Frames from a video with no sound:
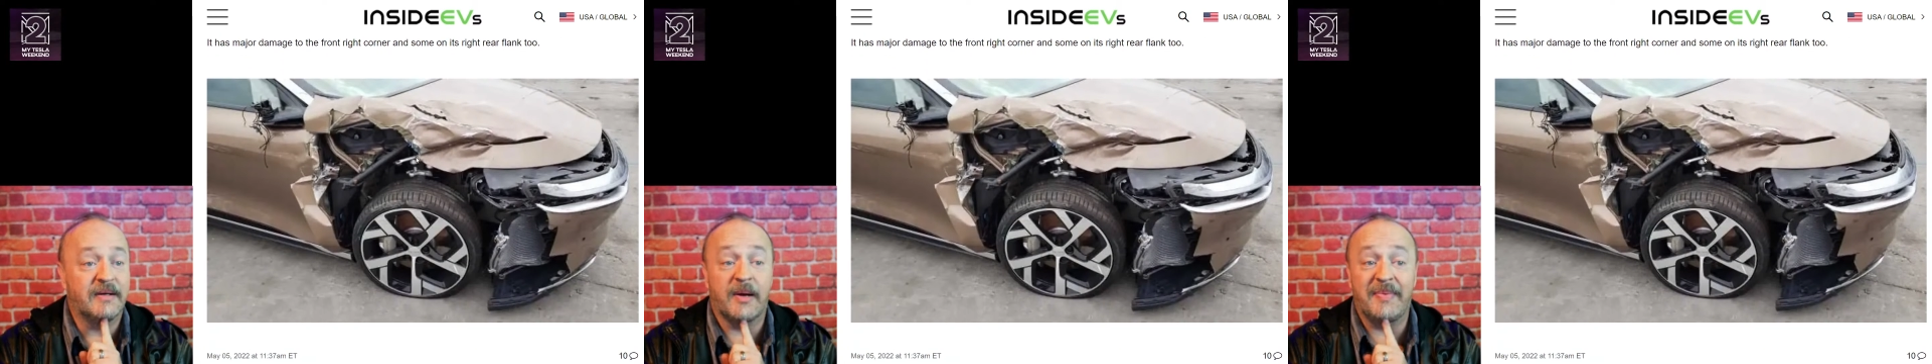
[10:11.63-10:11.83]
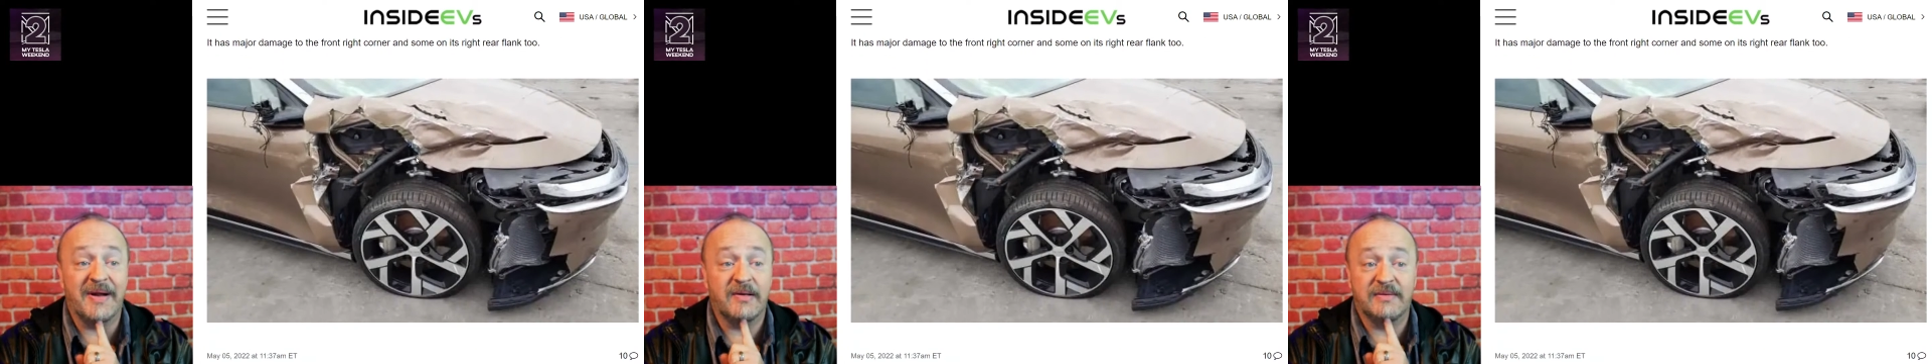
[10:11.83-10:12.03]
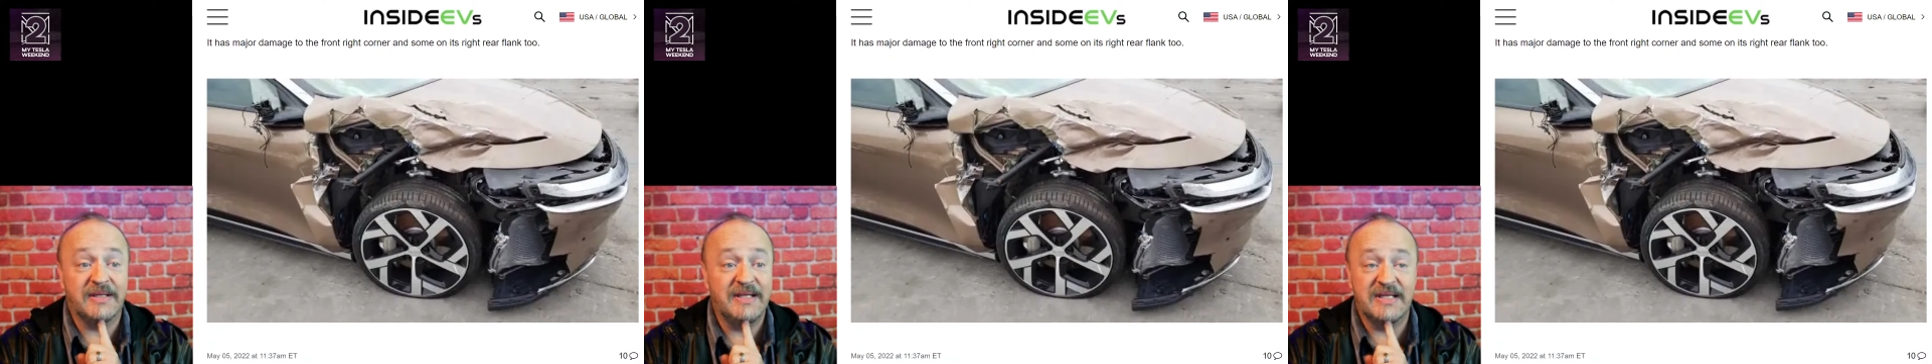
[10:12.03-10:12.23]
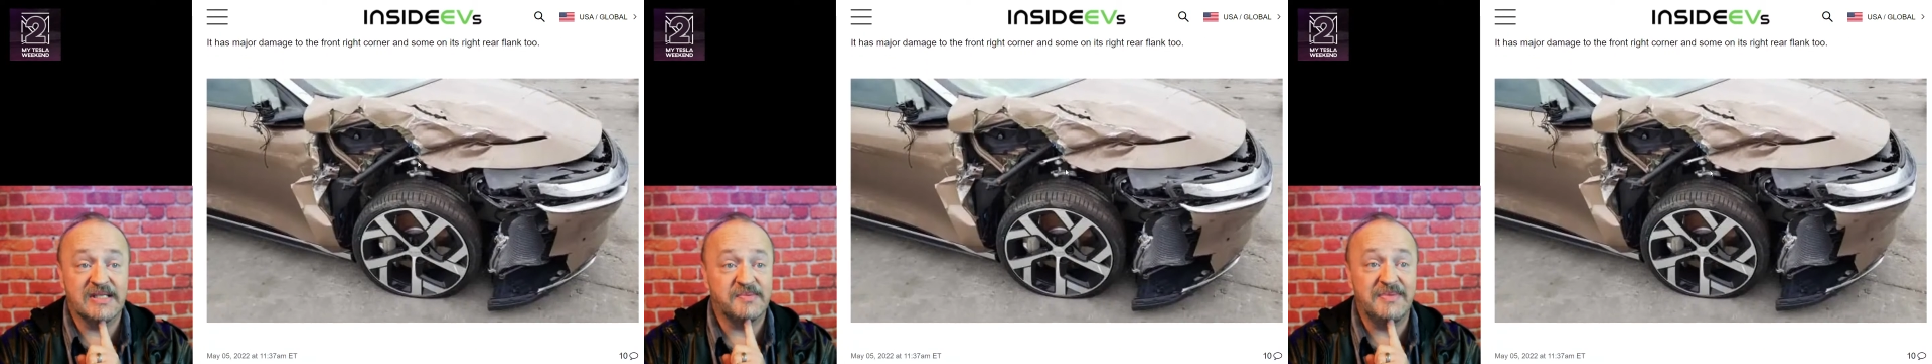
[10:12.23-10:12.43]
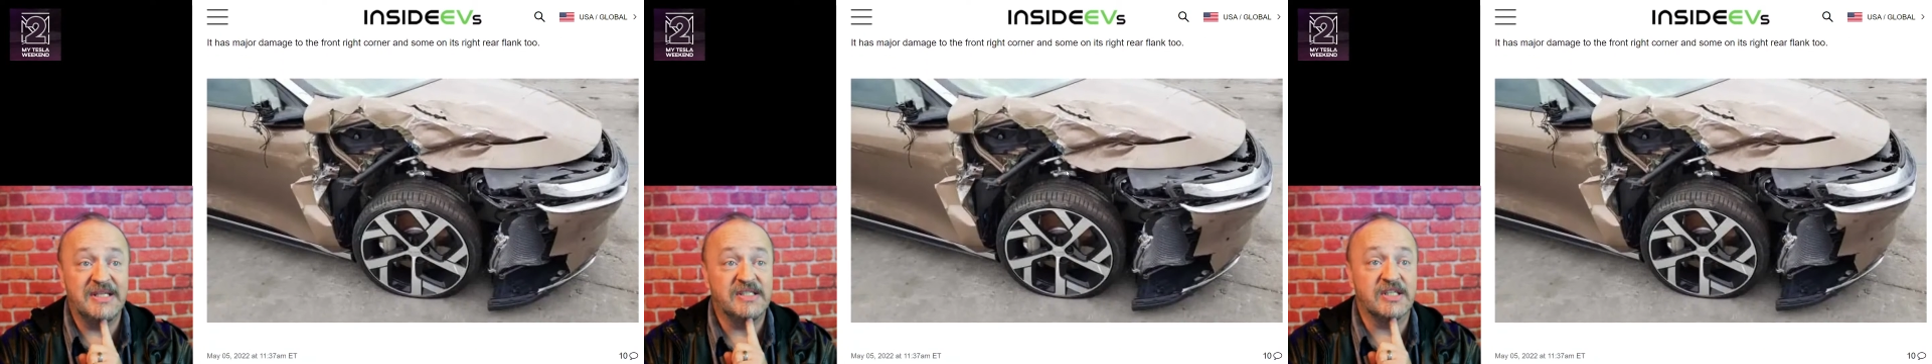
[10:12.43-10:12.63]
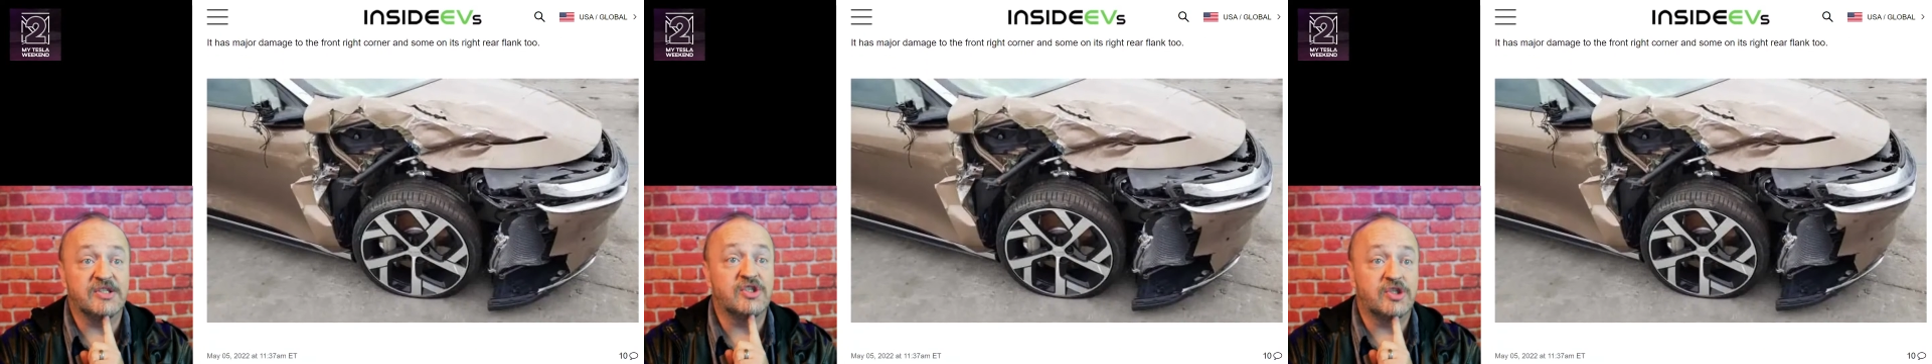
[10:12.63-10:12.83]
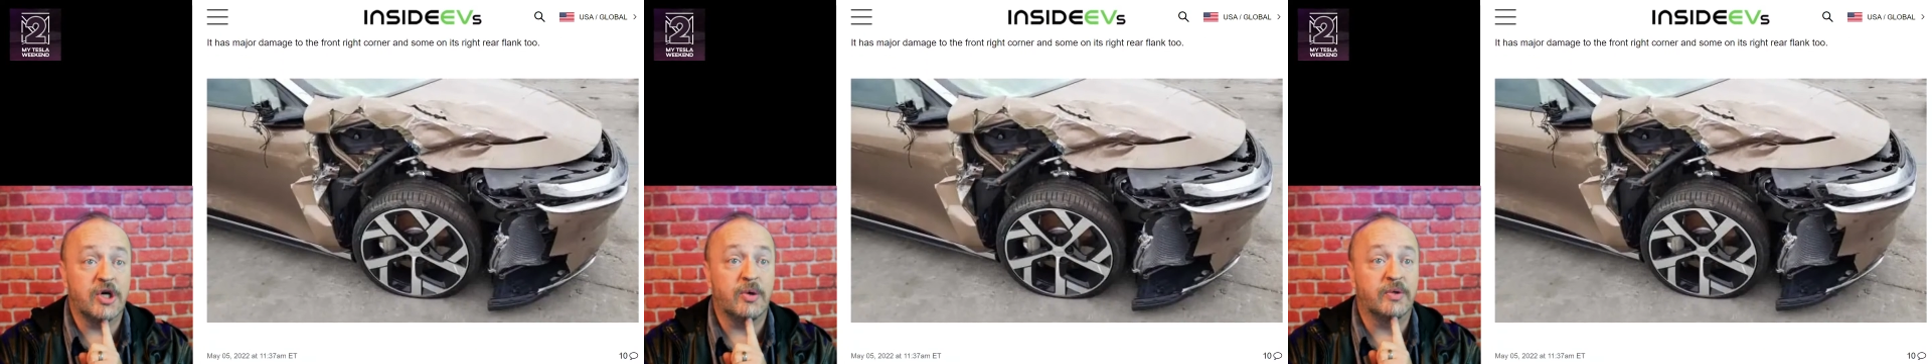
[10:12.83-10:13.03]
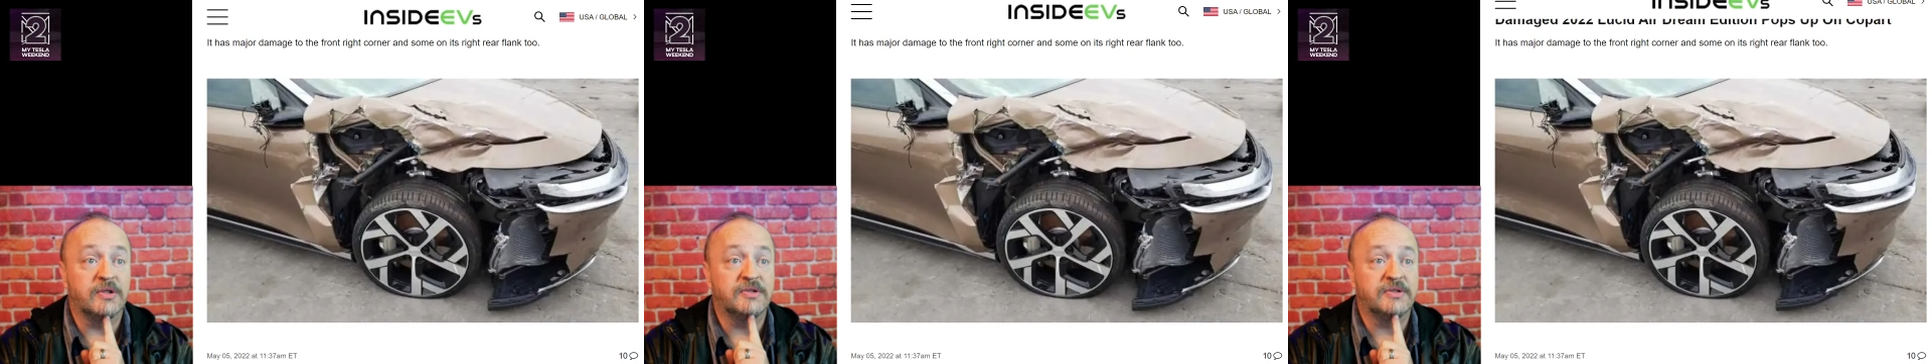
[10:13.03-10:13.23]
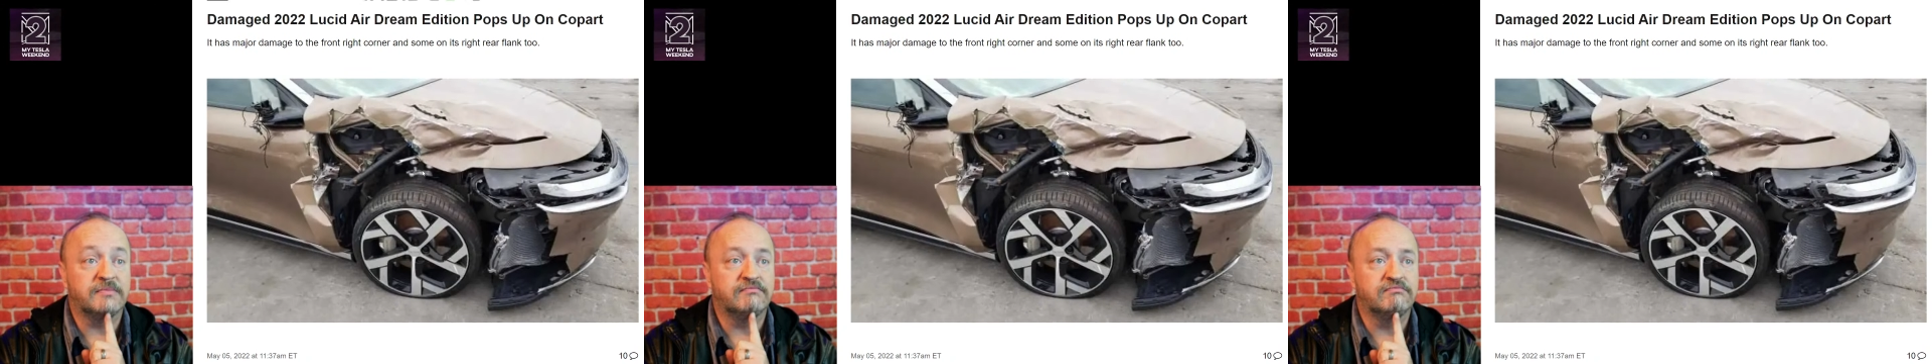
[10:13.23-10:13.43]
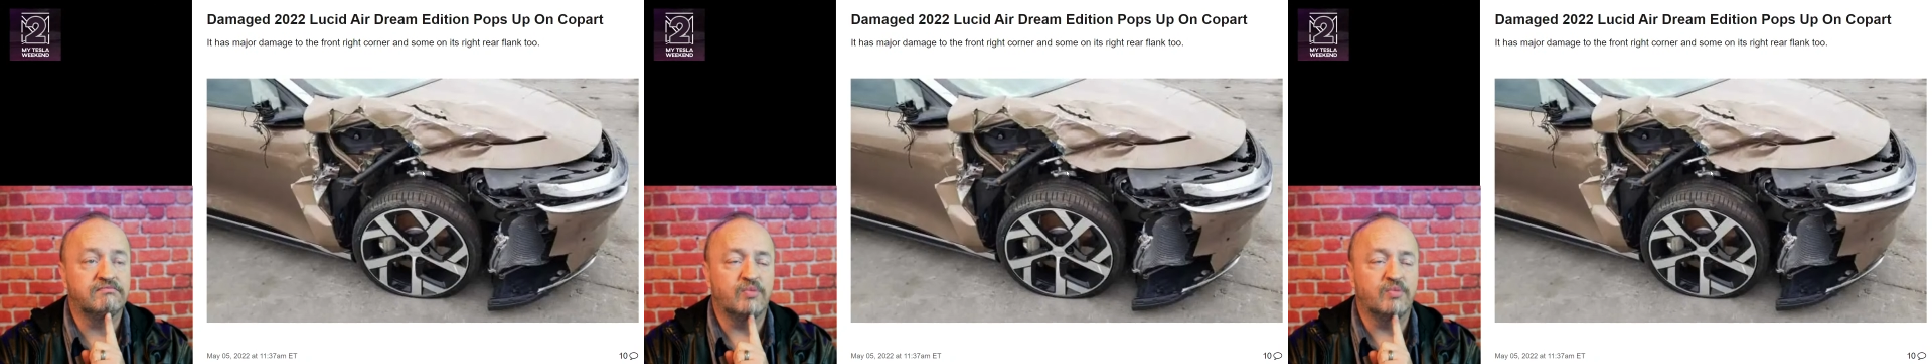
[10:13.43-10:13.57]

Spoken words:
Apparently this means it's totaled,